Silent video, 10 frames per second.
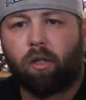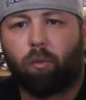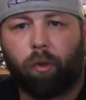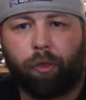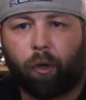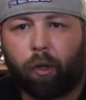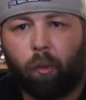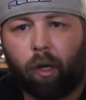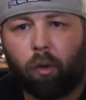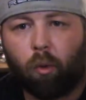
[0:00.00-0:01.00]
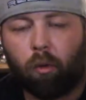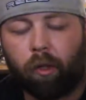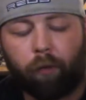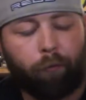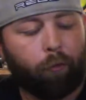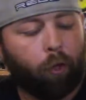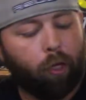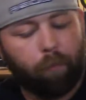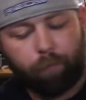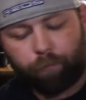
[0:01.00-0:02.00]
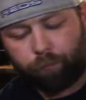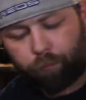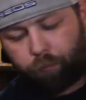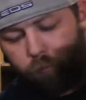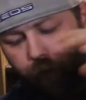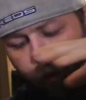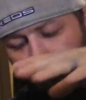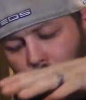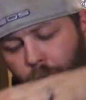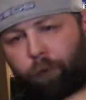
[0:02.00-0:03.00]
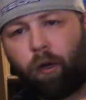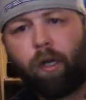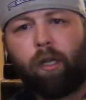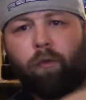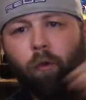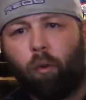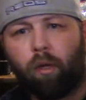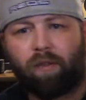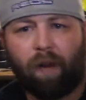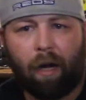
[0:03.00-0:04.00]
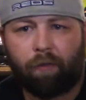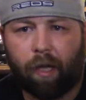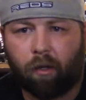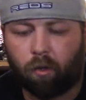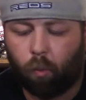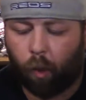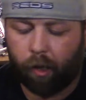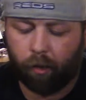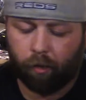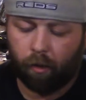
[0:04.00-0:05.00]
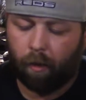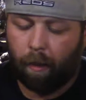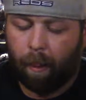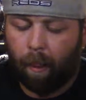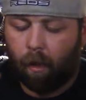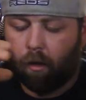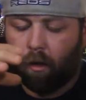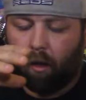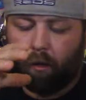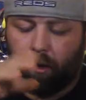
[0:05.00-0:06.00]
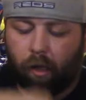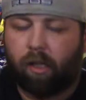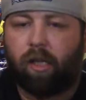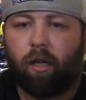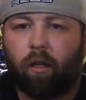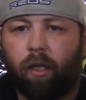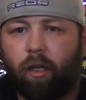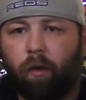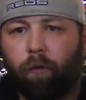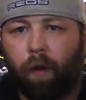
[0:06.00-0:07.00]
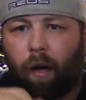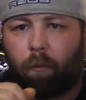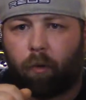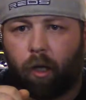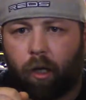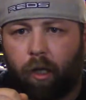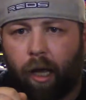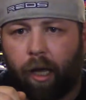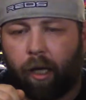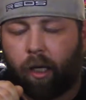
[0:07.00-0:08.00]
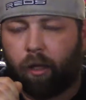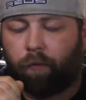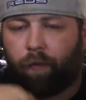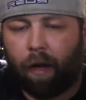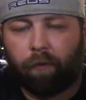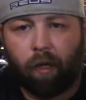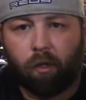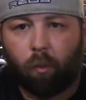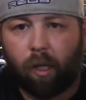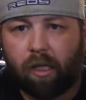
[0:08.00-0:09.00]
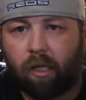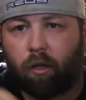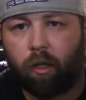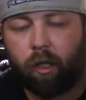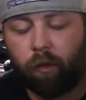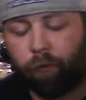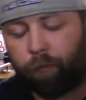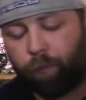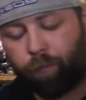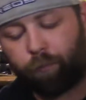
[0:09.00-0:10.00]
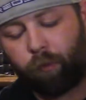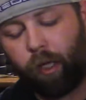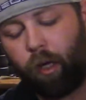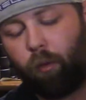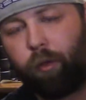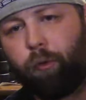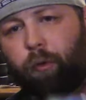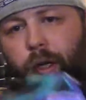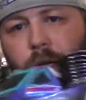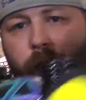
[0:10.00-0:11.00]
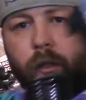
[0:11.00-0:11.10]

with 30 weight oil in the front. Front diff oil is 5,000 weight. The center diff, I'm running a 5,000 weight center diff. And on the rear,